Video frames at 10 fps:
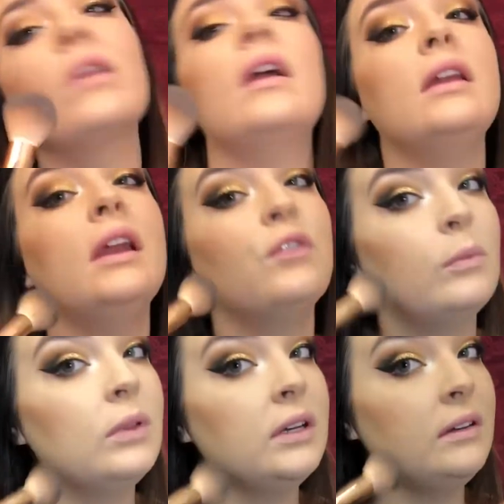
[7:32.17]
And I never
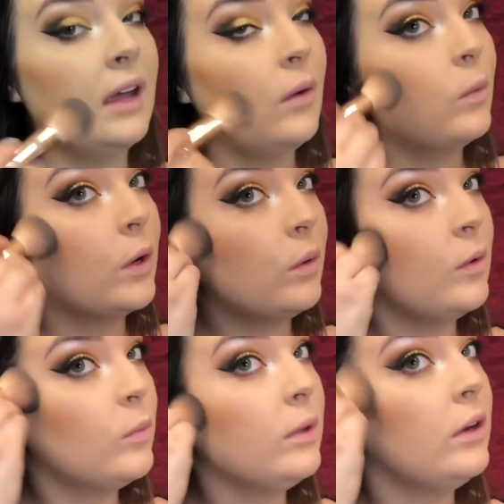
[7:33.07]
blend downward, I
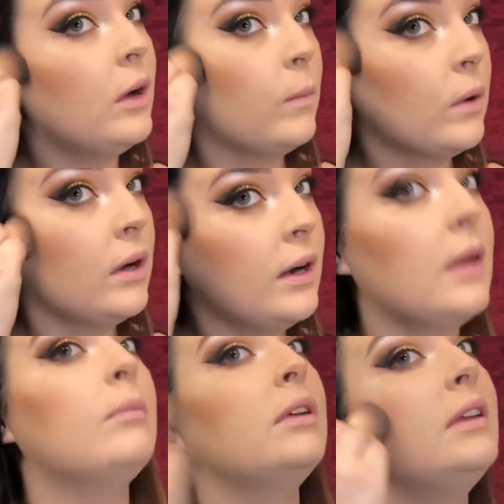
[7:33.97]
always blend upward, and
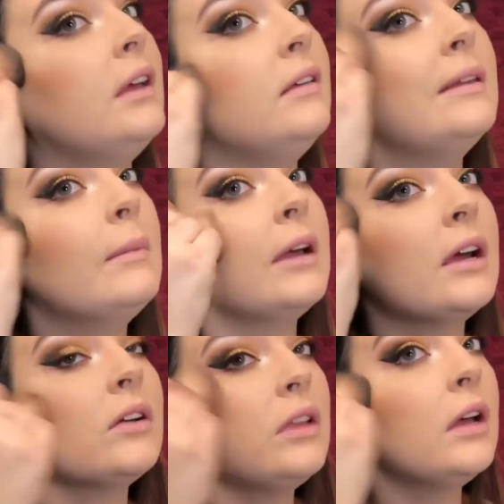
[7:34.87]
I blend into my
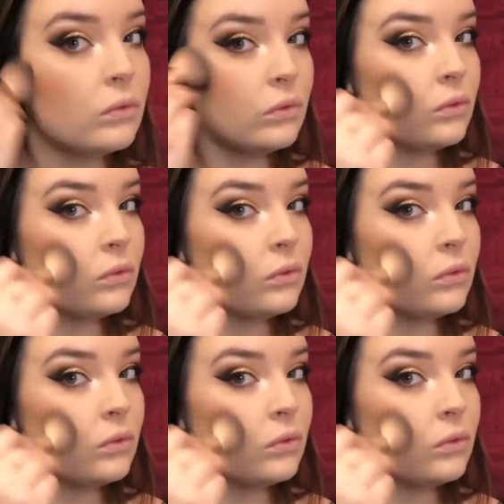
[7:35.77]
hairline.